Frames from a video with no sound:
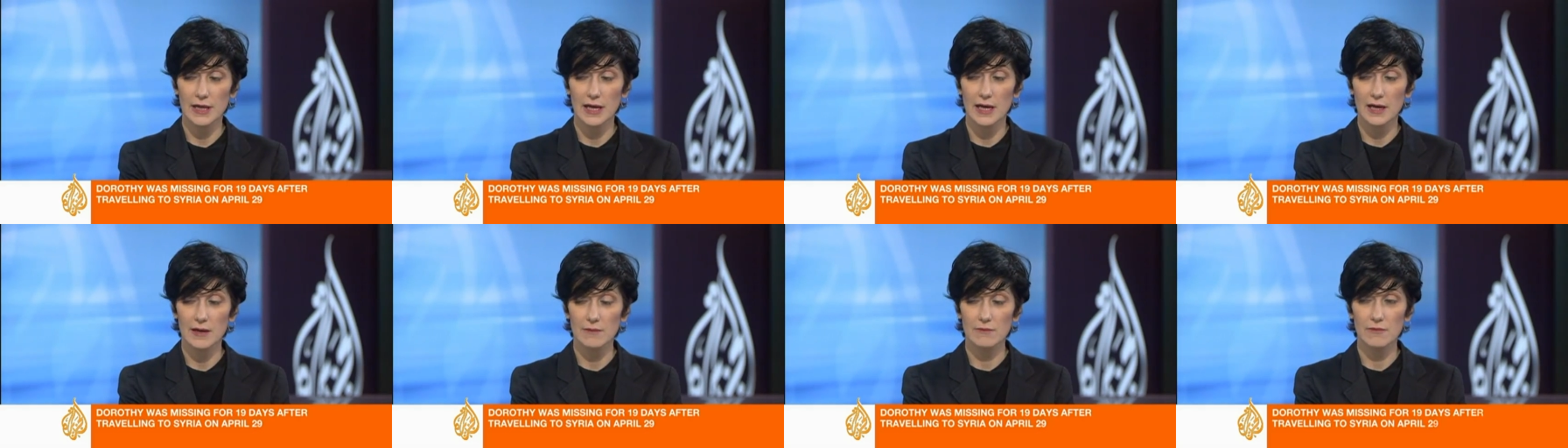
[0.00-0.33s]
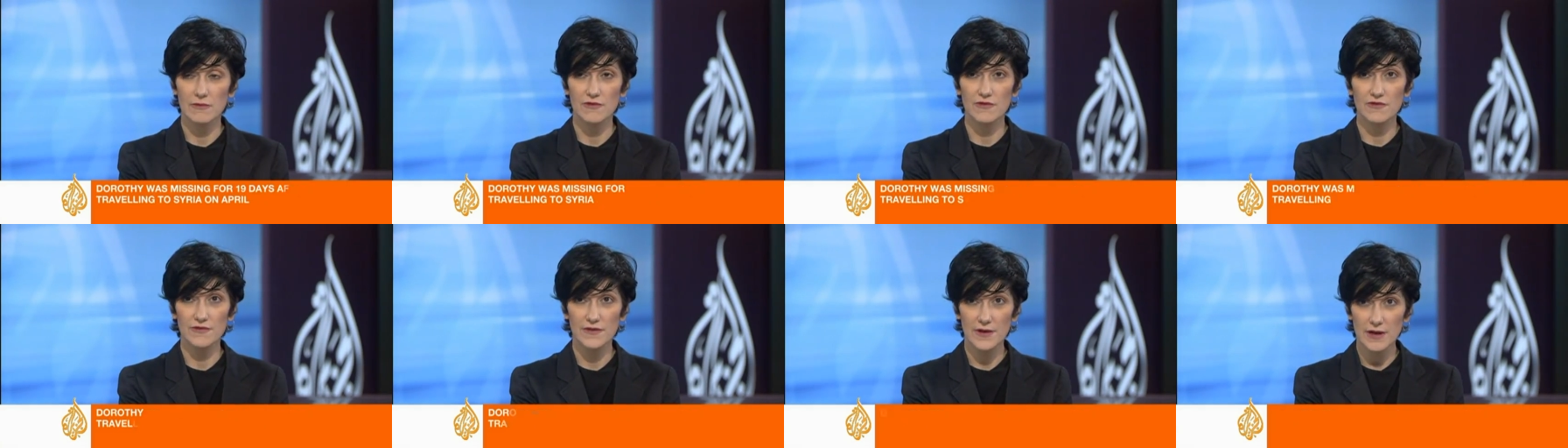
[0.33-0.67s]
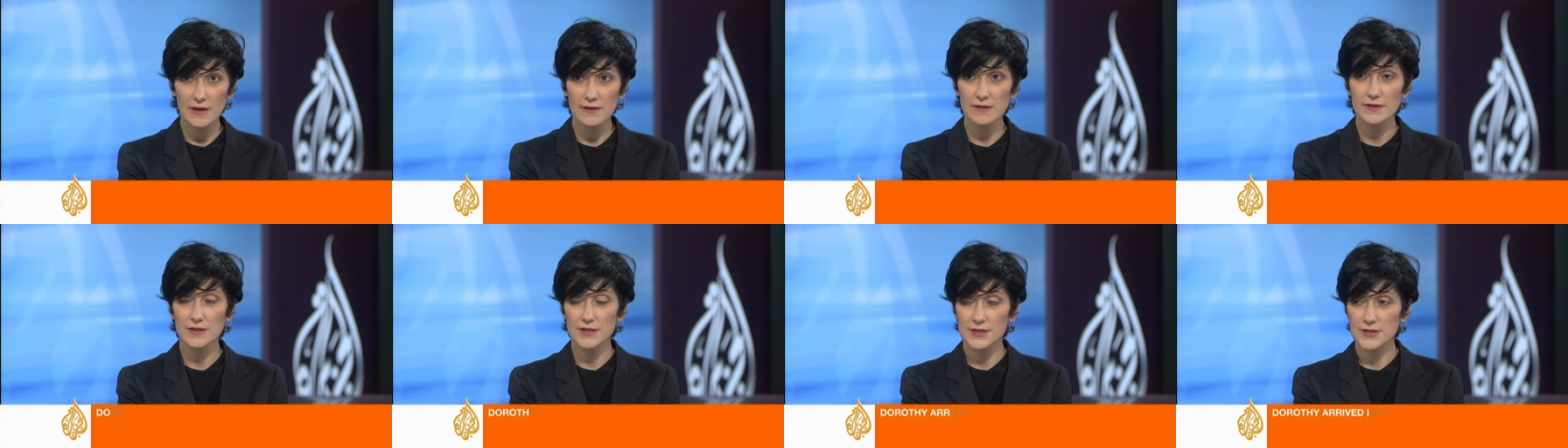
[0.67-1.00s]
I'm
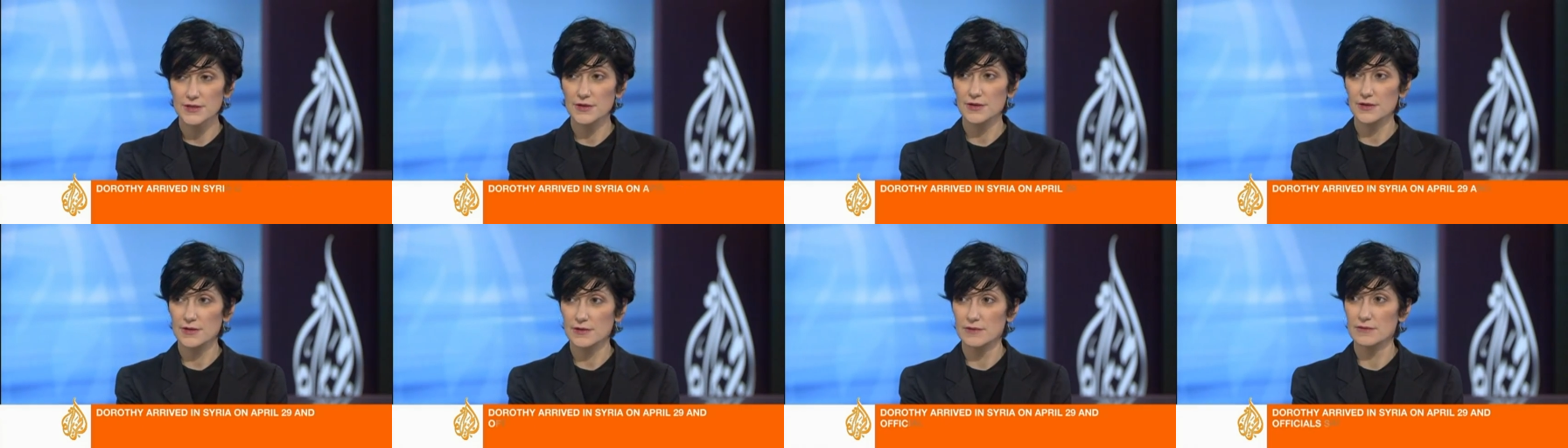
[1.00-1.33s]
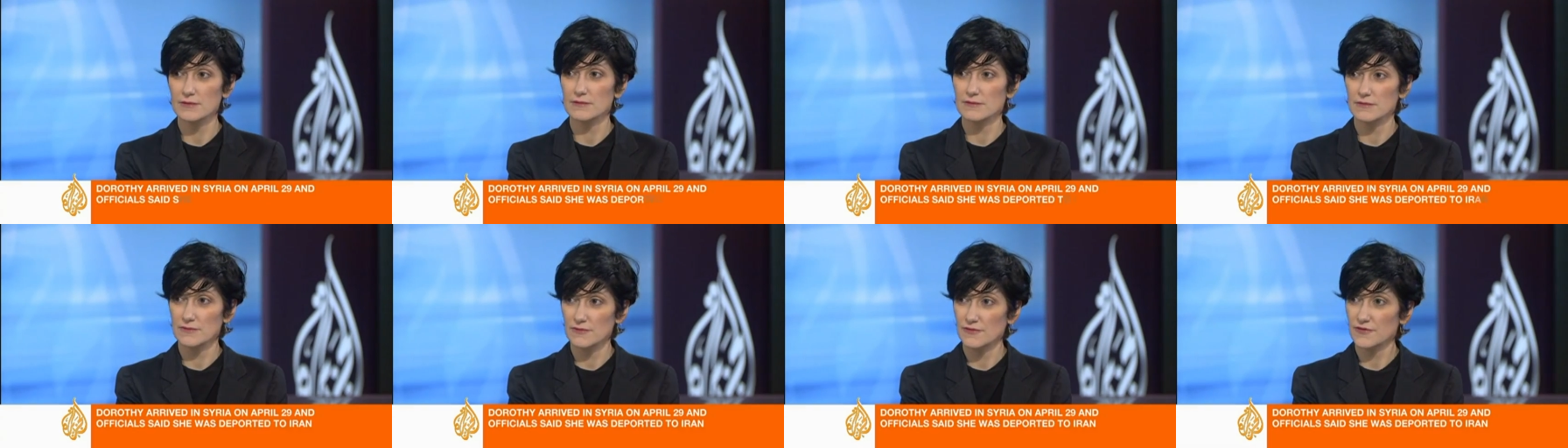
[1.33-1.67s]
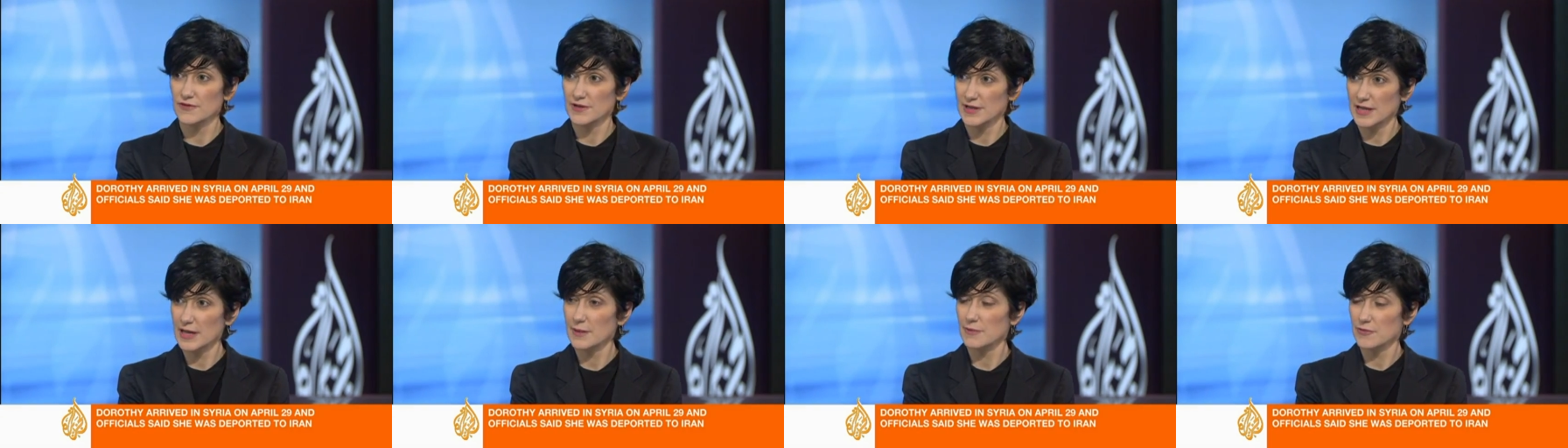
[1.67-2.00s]
fairly certain
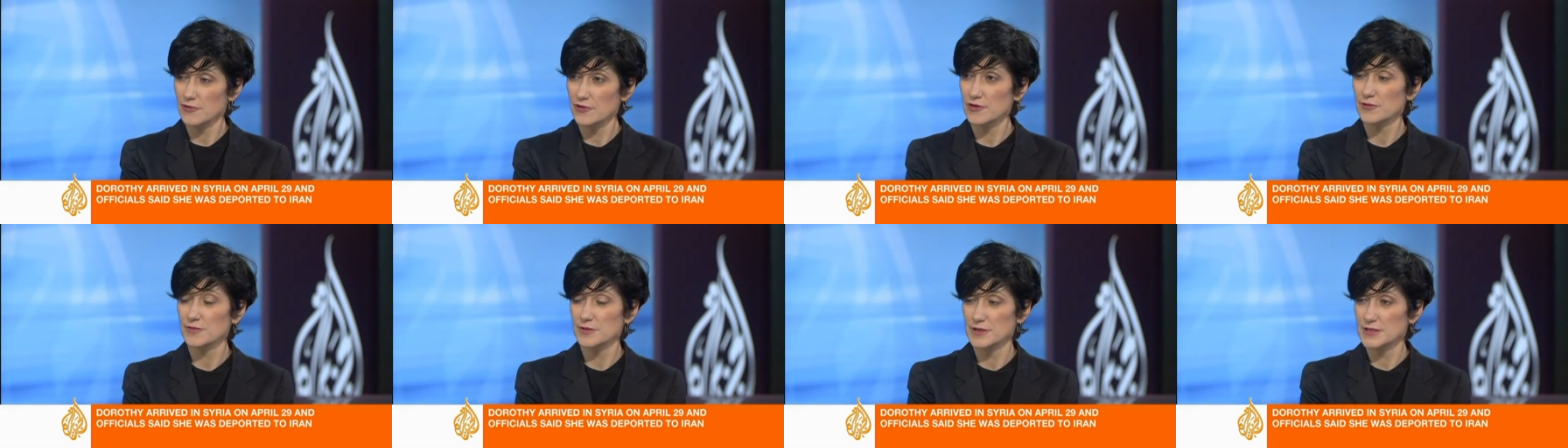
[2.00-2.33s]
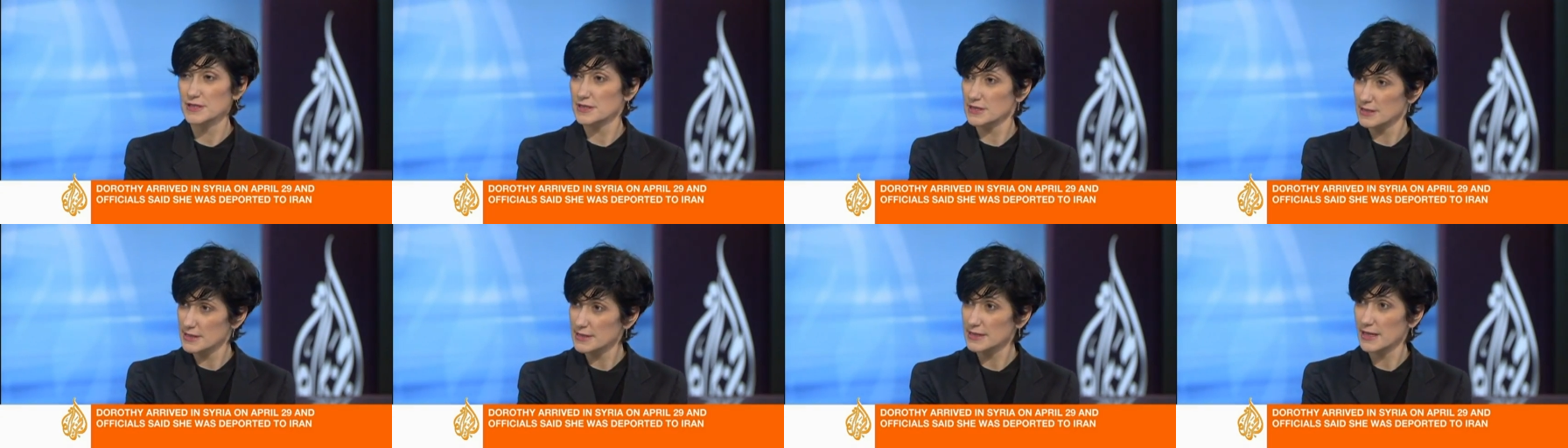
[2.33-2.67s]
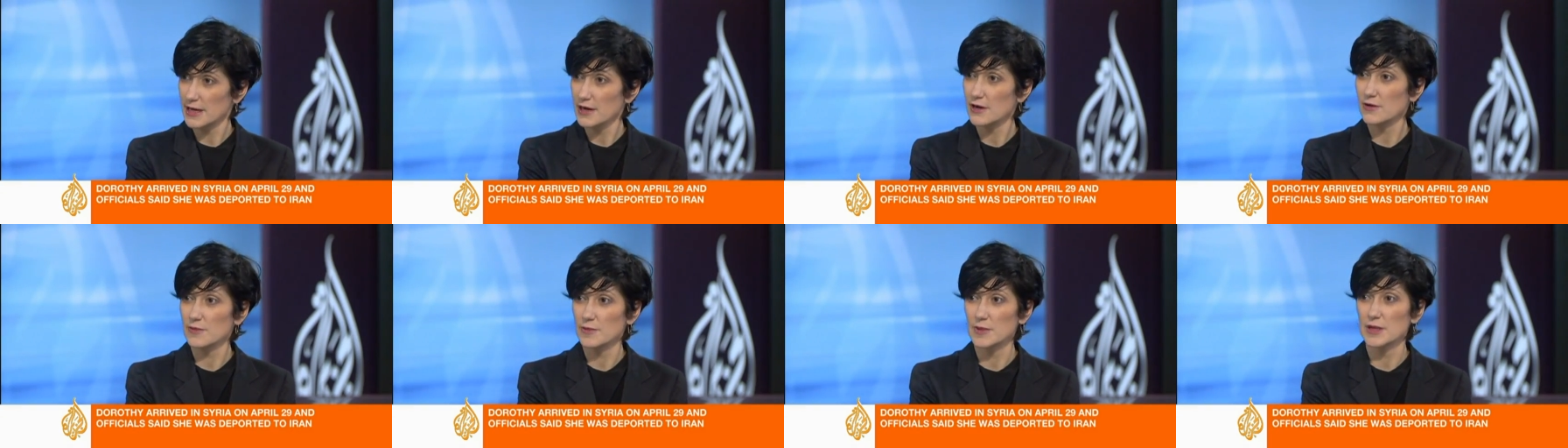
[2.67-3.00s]
for that purpose, to
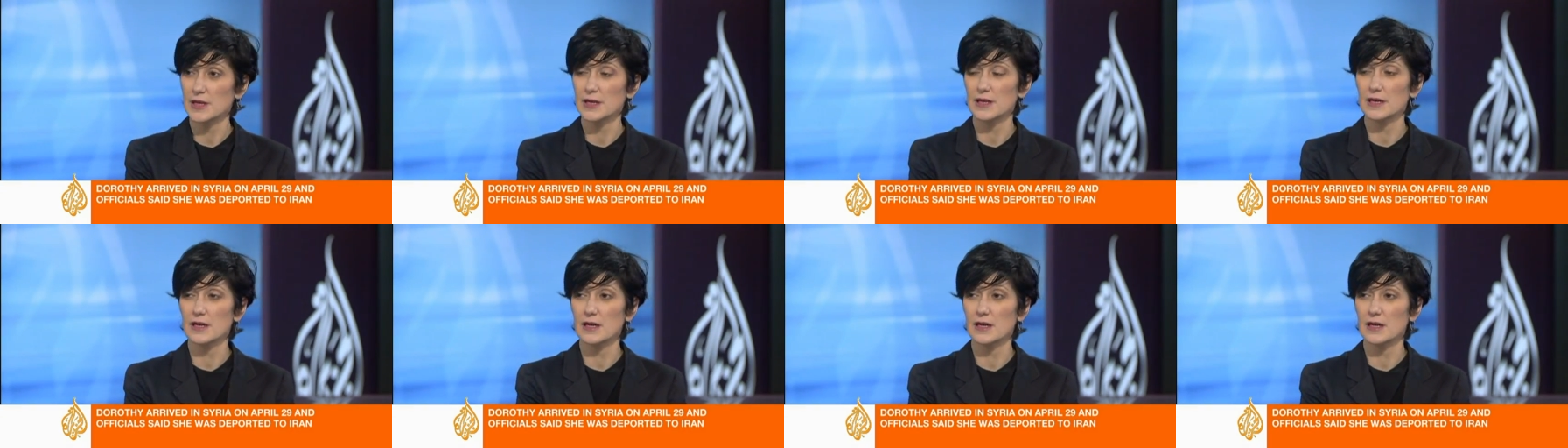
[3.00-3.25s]
scare me.